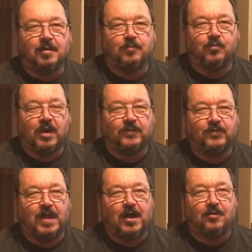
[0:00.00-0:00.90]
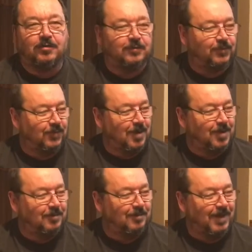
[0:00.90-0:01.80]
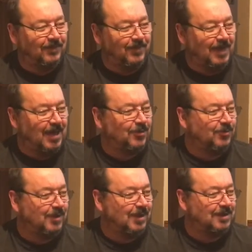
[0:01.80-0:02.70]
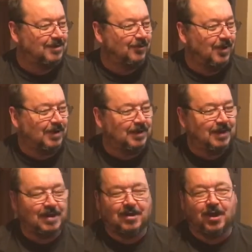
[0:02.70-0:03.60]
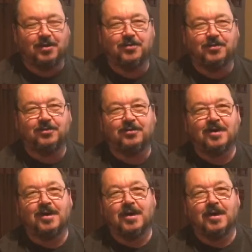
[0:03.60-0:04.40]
bread flour from, I forgot who it is already, King Arthur.